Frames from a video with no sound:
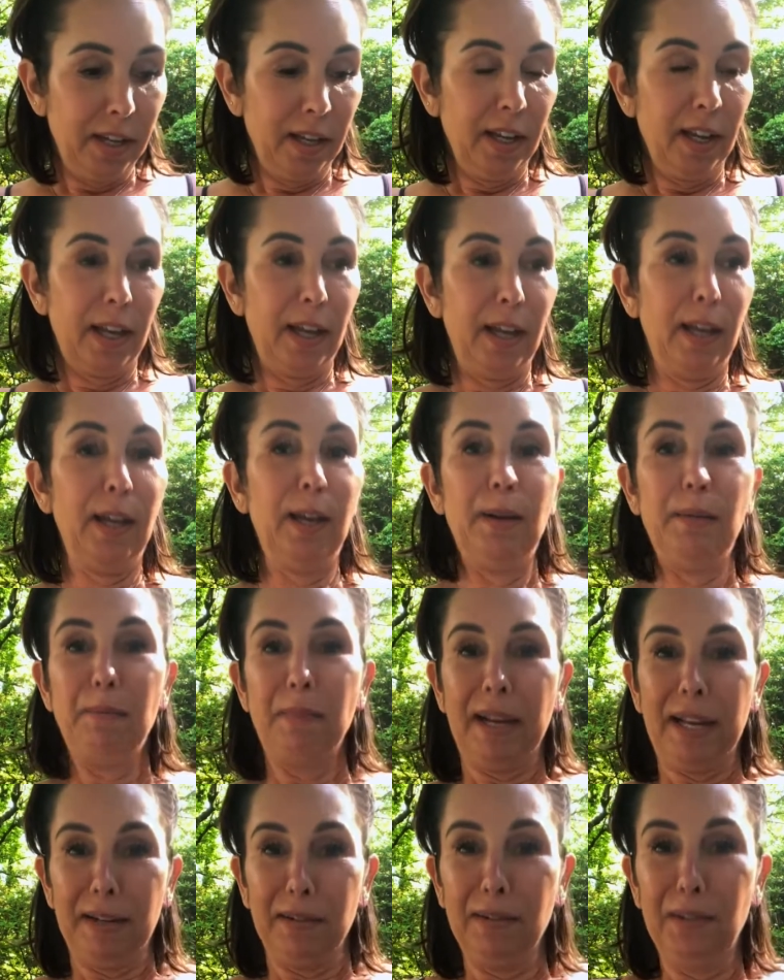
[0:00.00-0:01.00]

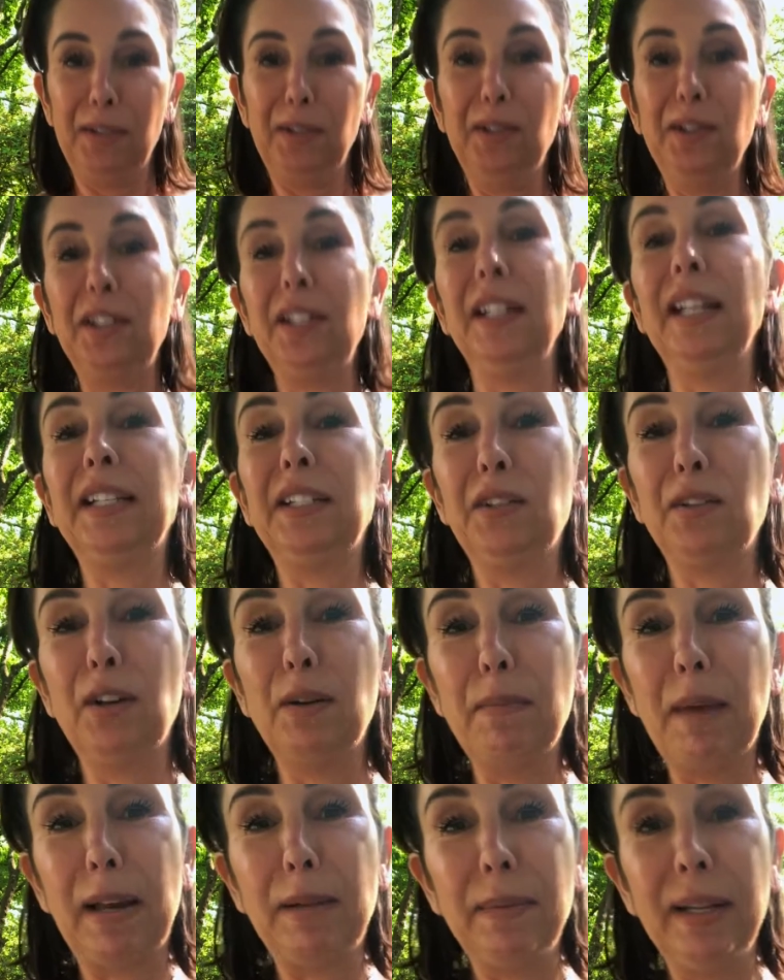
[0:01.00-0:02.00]
My surgeon likes to
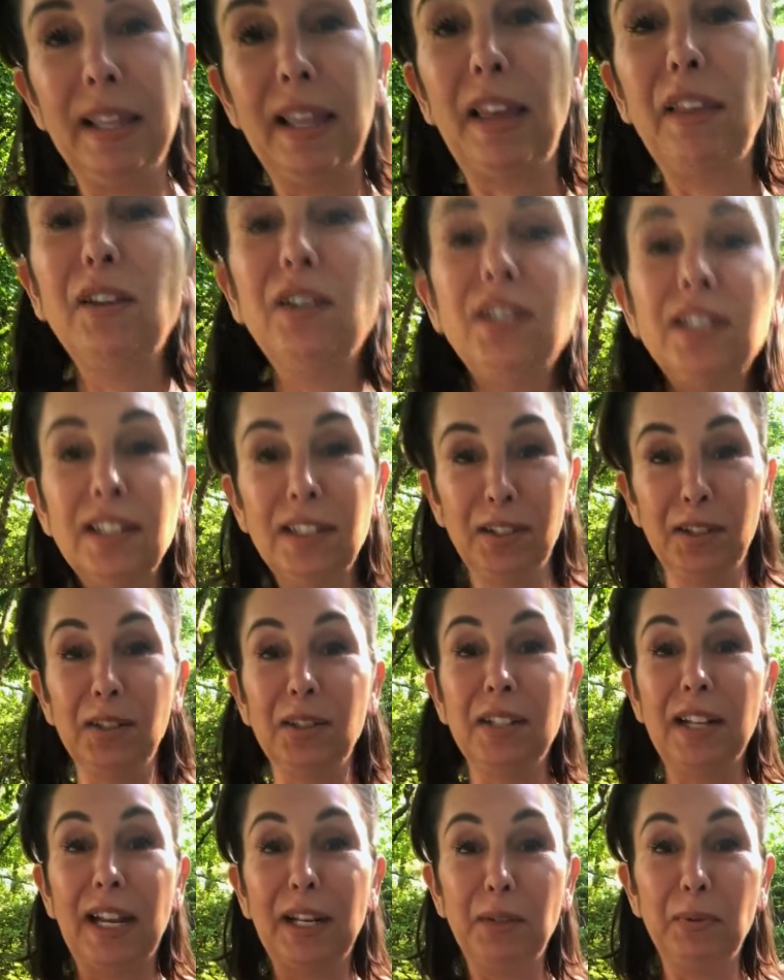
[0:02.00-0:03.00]
remind me that they're sisters,
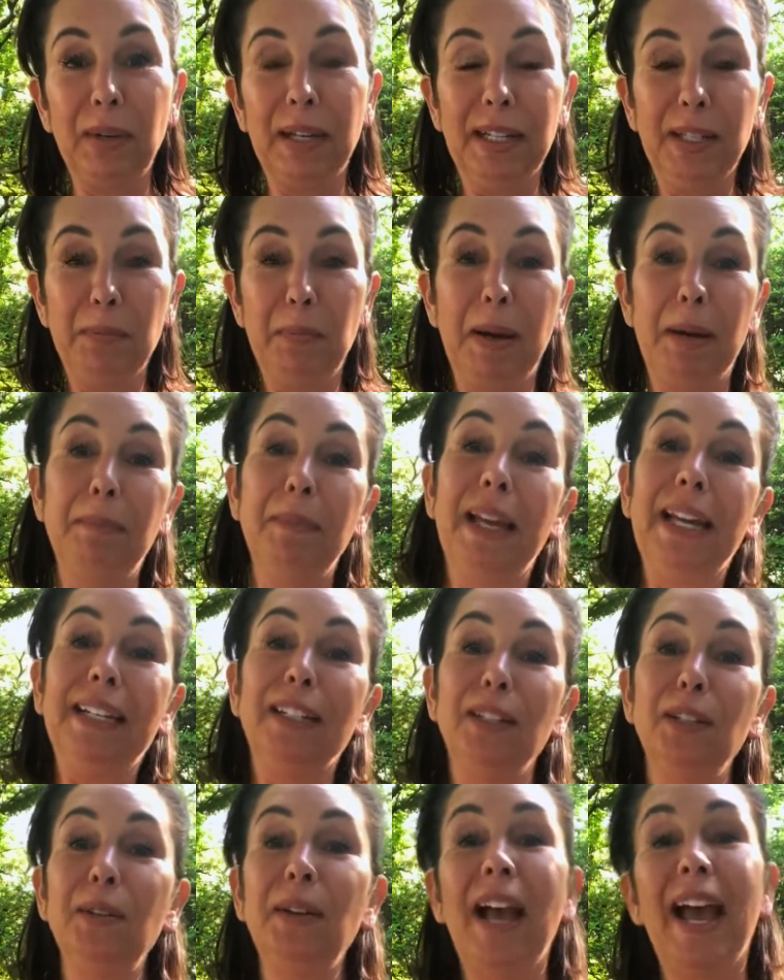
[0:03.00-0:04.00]
not twins, but I'm like,
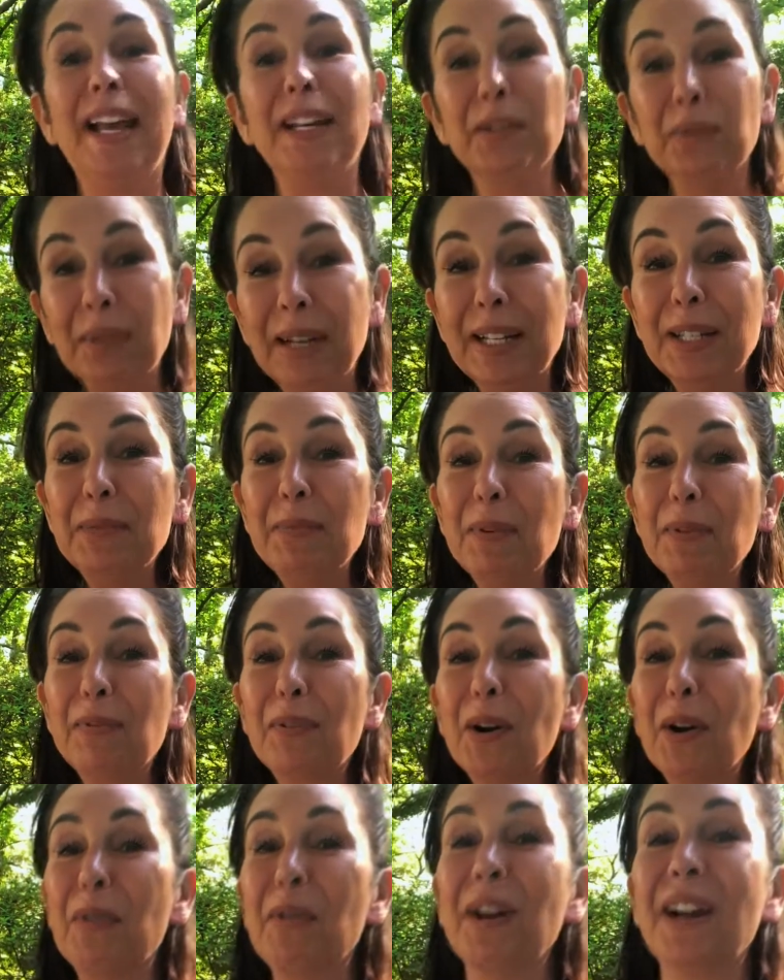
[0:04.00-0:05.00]
dude, I had twins
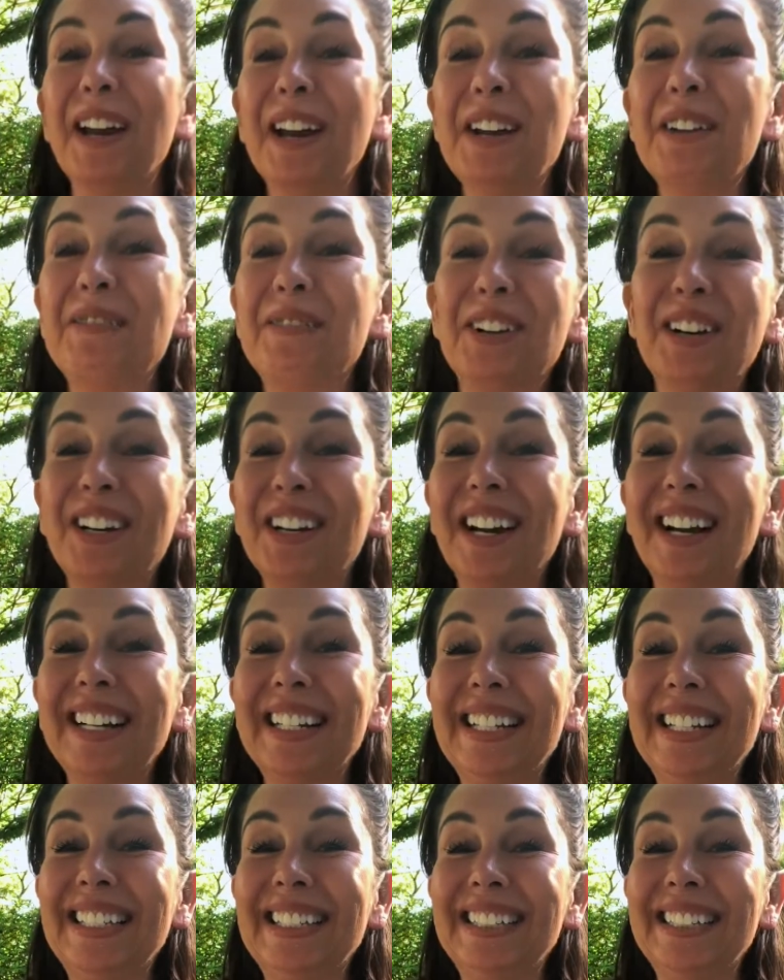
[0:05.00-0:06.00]
before. We're going to work on
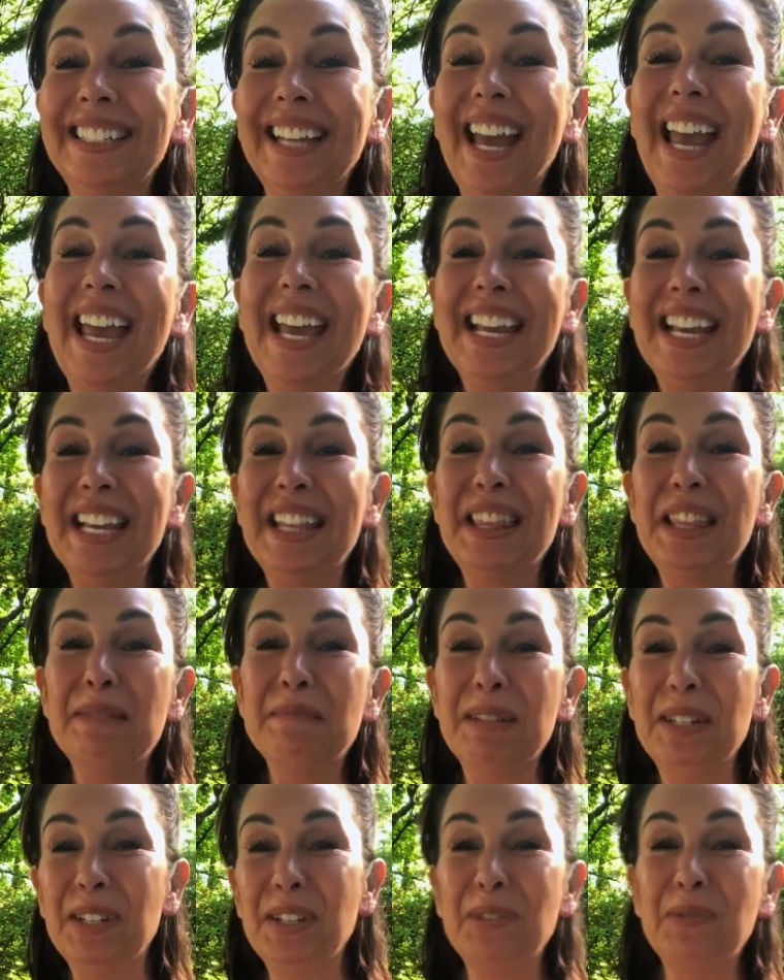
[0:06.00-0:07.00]
getting them
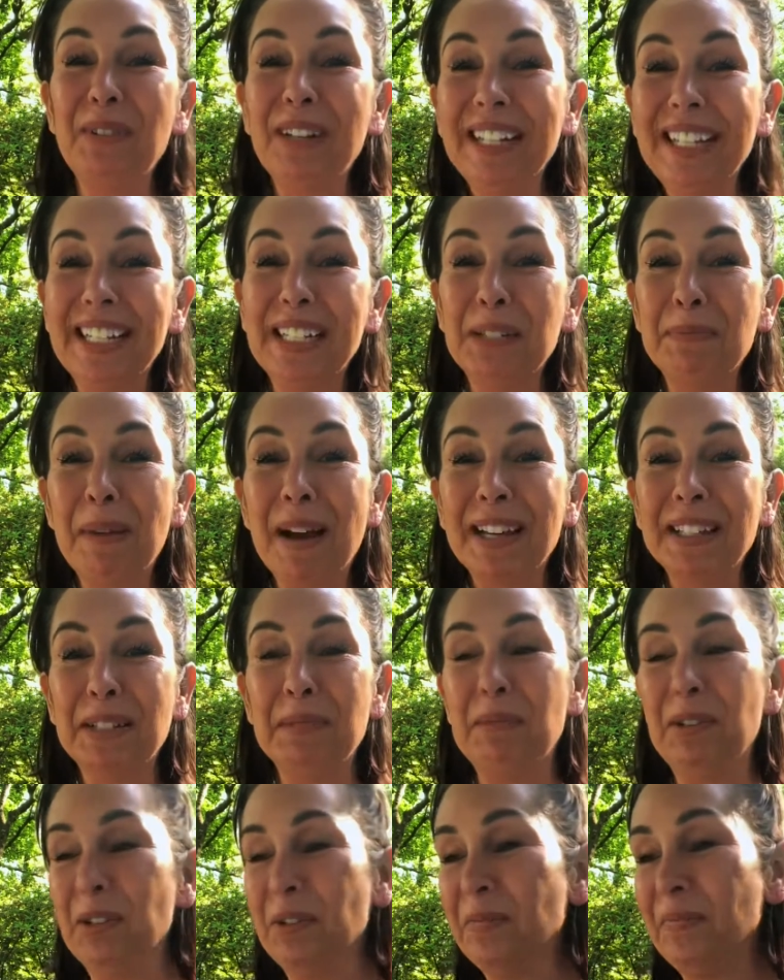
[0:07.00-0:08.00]
as twinny as
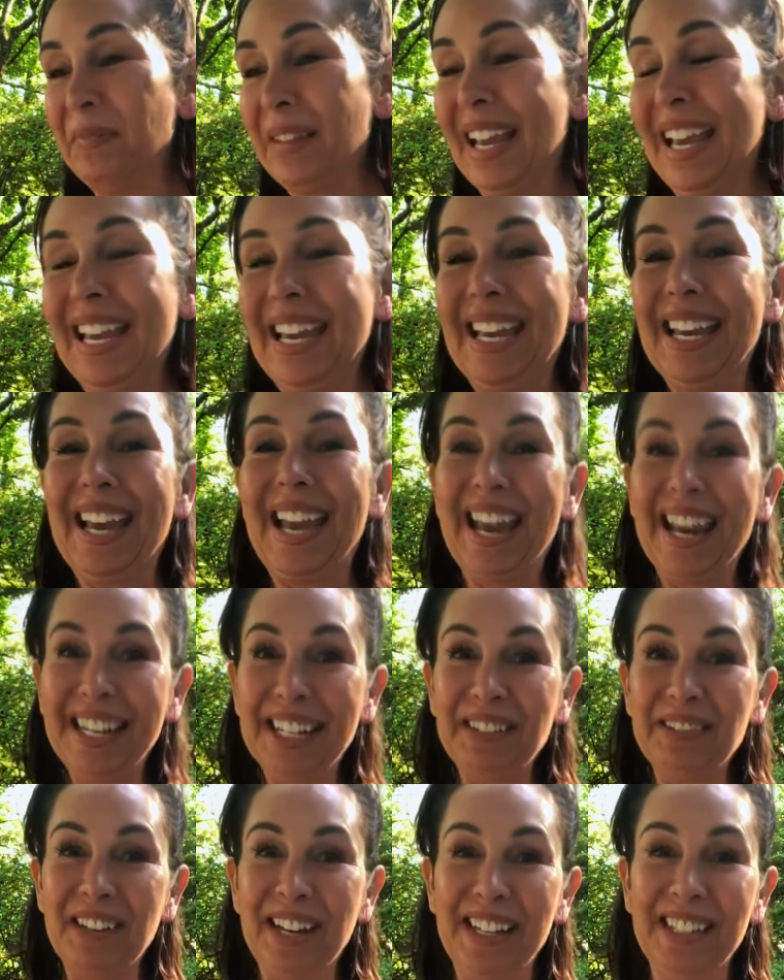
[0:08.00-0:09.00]
possible.
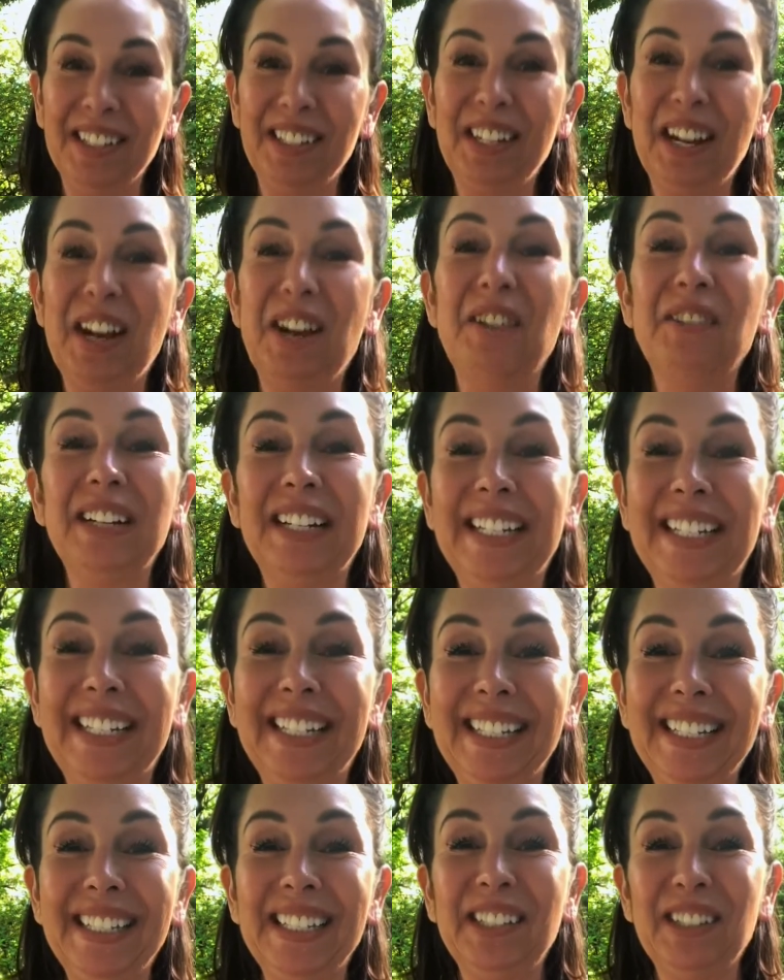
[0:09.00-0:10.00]
Anyway, so
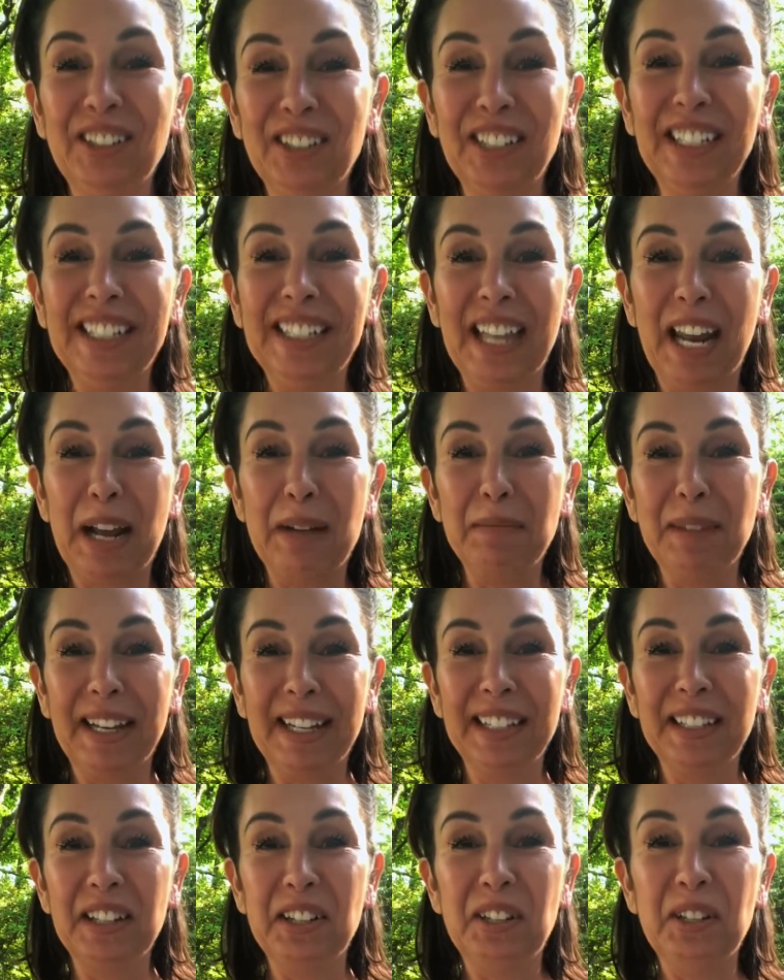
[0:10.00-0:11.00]
he's learning that I'm like a
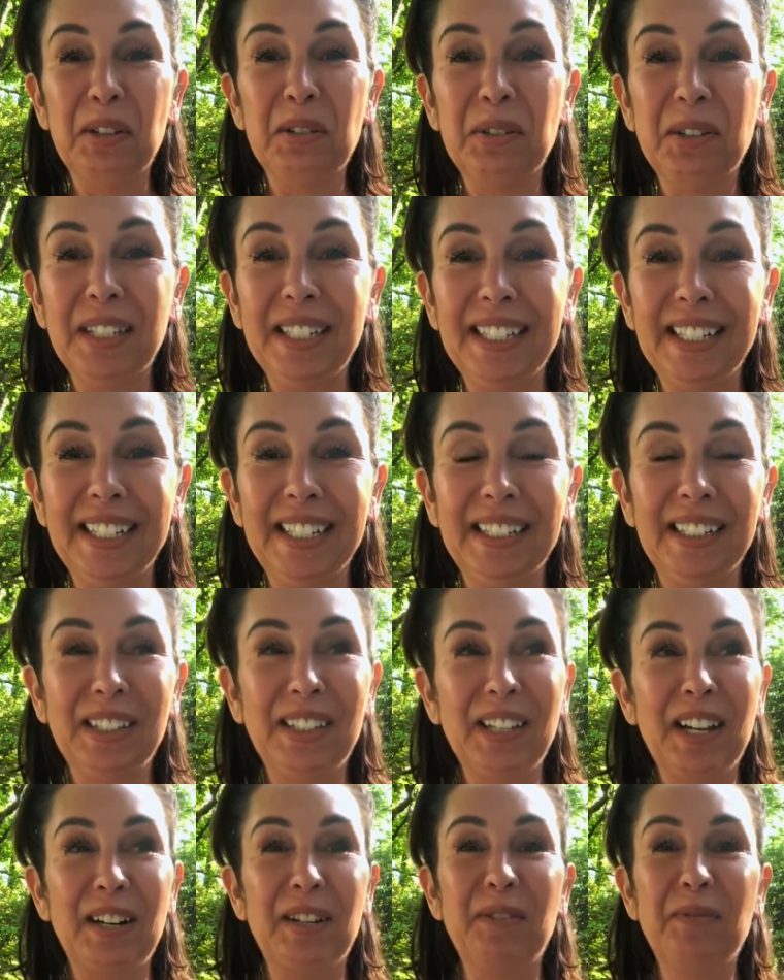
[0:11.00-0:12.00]
little OCD,
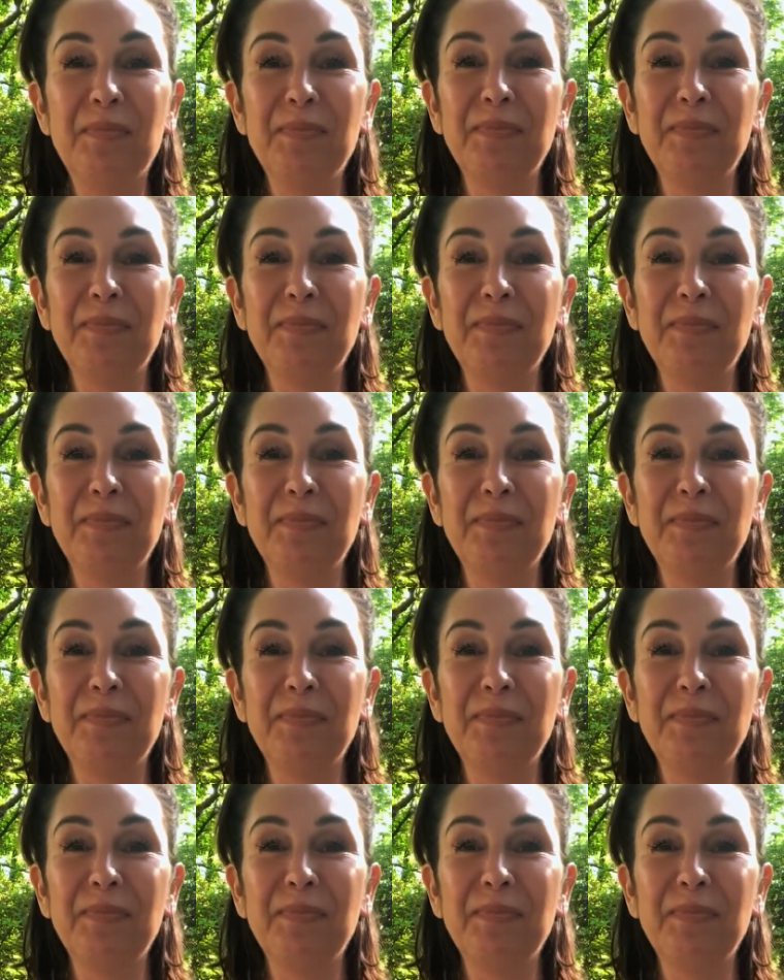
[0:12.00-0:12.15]
so